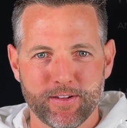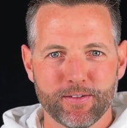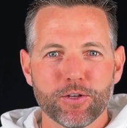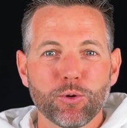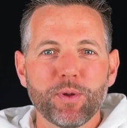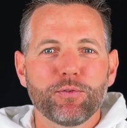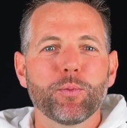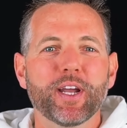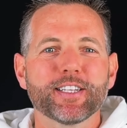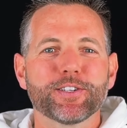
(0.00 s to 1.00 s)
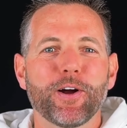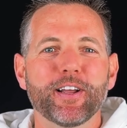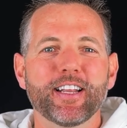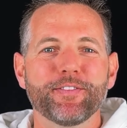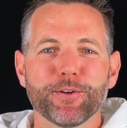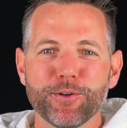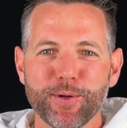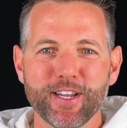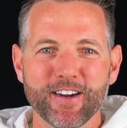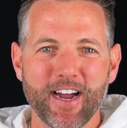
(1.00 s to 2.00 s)
So before we get started, if you're new
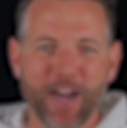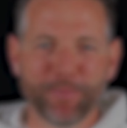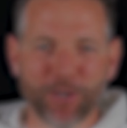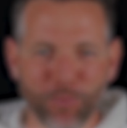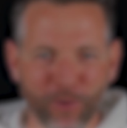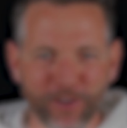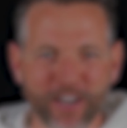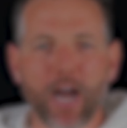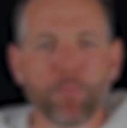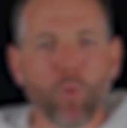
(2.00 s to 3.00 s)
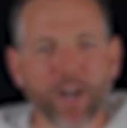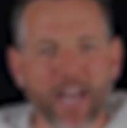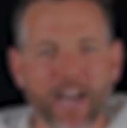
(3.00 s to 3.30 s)
here, I'm Nick Wharton. I'm one half